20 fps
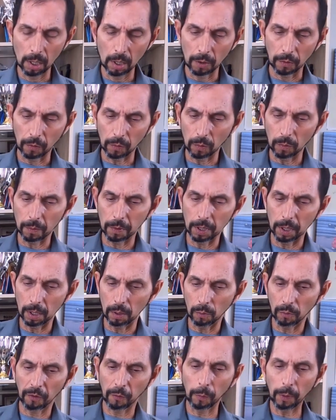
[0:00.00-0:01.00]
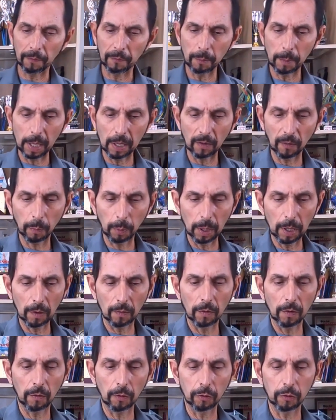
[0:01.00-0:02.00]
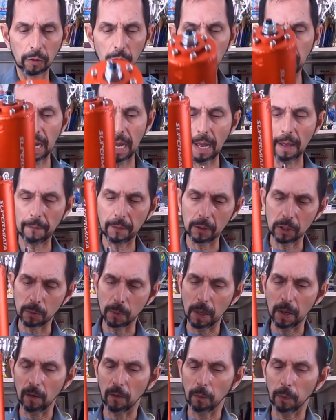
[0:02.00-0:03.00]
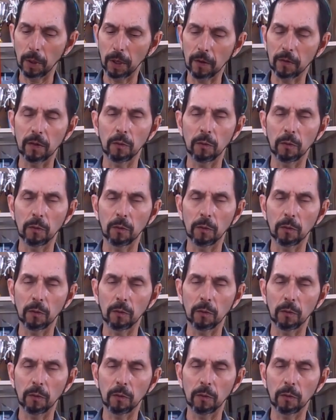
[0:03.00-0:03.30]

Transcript: So the Swift mainsprings, these are 2.5-inch mainsprings.